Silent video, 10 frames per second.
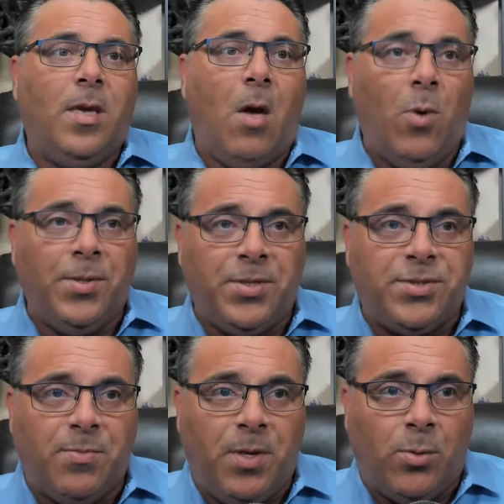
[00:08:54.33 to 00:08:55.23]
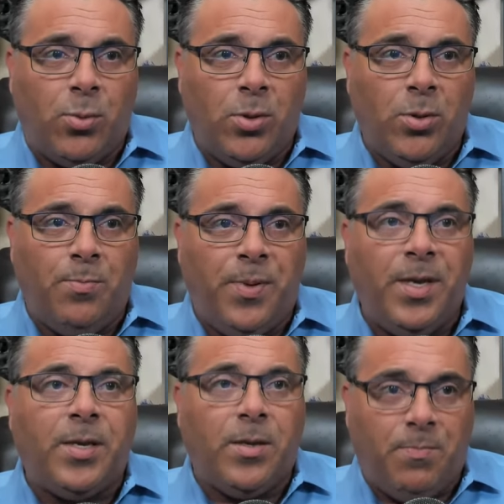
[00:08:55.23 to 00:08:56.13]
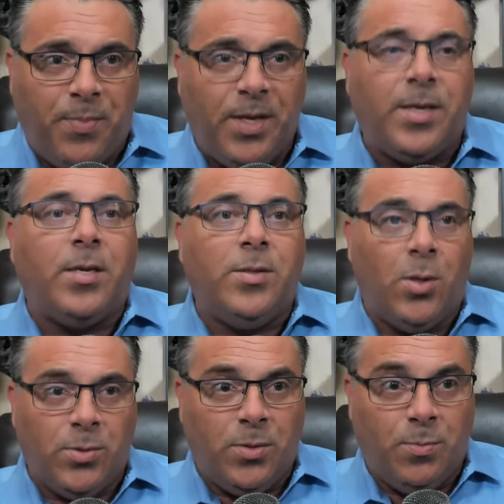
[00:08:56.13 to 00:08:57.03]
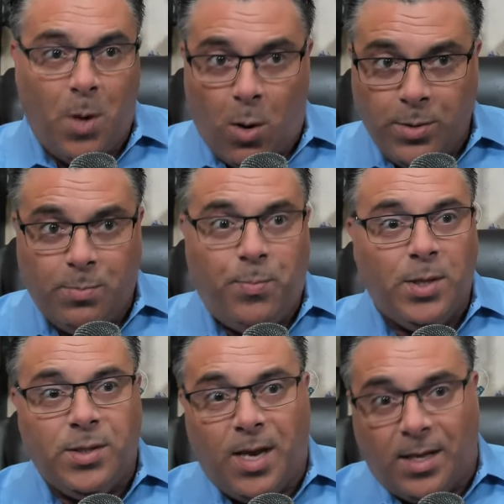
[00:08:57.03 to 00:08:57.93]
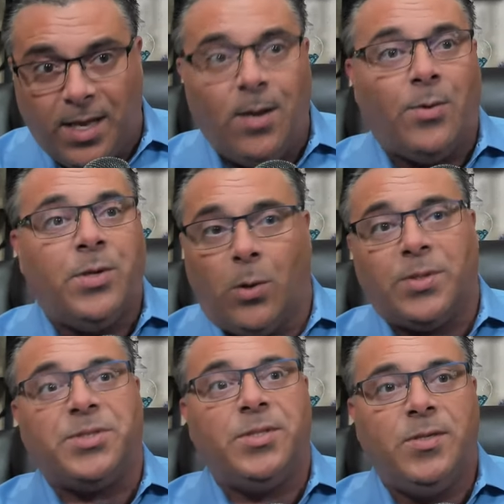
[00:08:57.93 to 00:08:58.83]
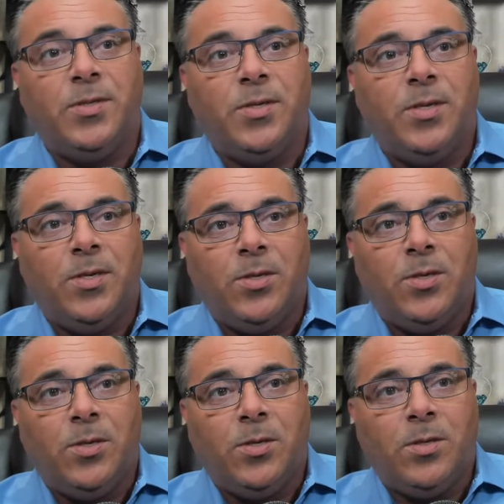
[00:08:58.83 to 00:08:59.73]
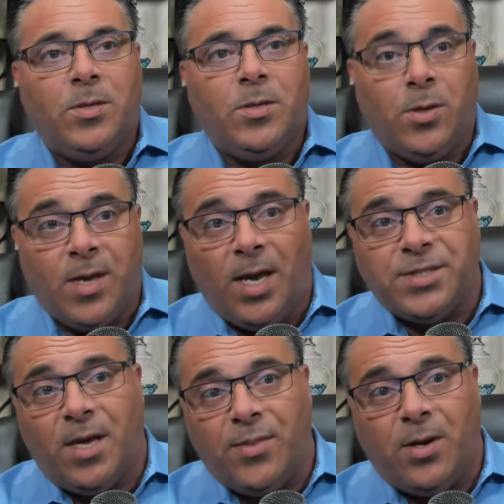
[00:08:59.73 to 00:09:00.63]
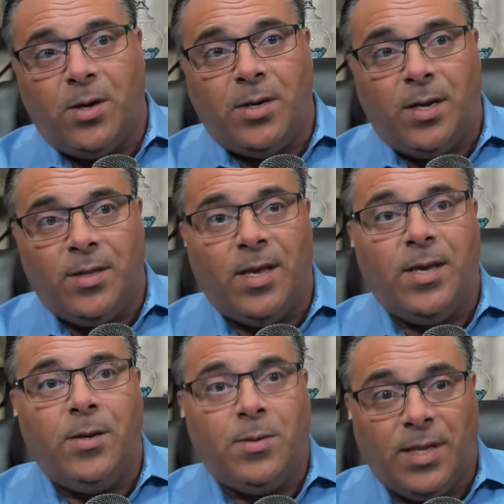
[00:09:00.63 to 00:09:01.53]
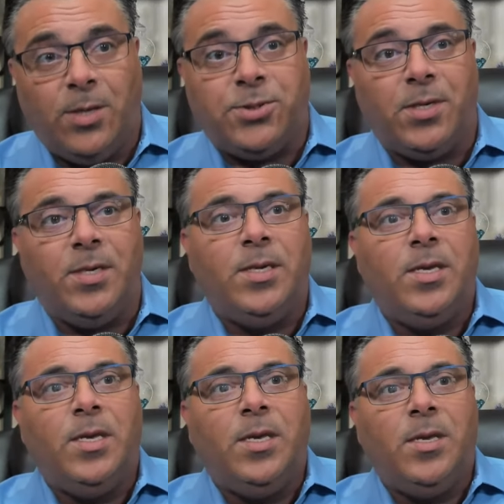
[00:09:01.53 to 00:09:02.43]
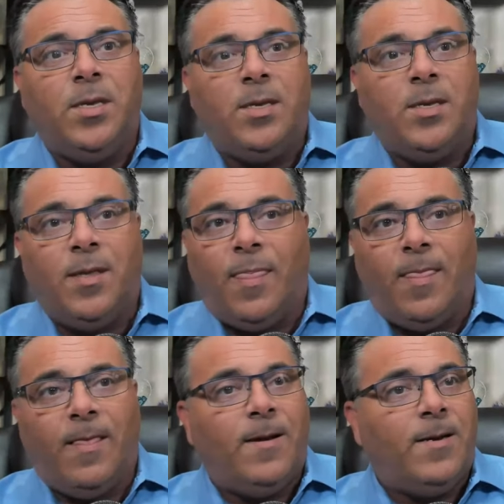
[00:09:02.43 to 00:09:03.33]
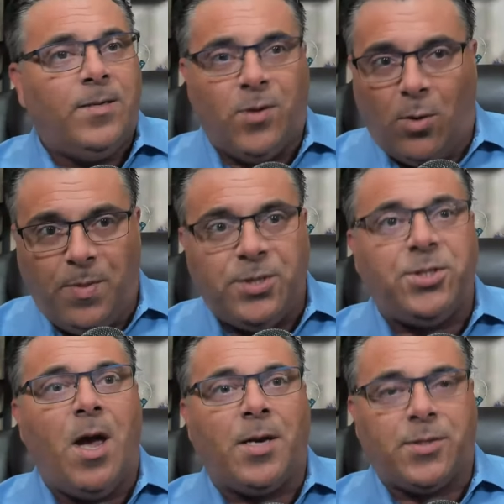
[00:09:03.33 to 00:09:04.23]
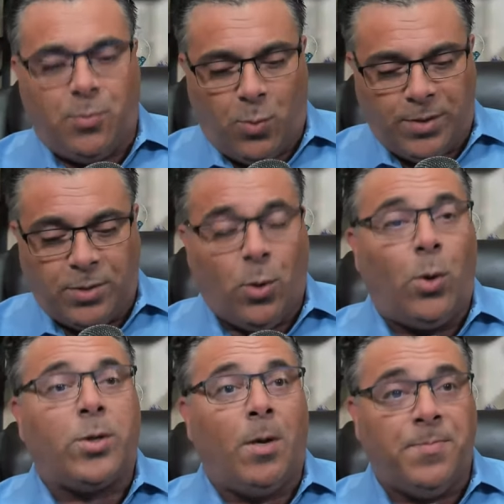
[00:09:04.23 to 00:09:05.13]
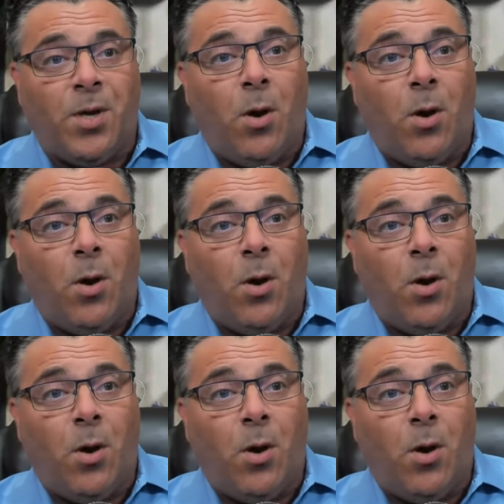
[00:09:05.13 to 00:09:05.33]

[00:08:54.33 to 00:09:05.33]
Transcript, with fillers: I want this to be a real big, big on put LA on notice. You guys out there in LA, Leisha, don't be shocked when the door comes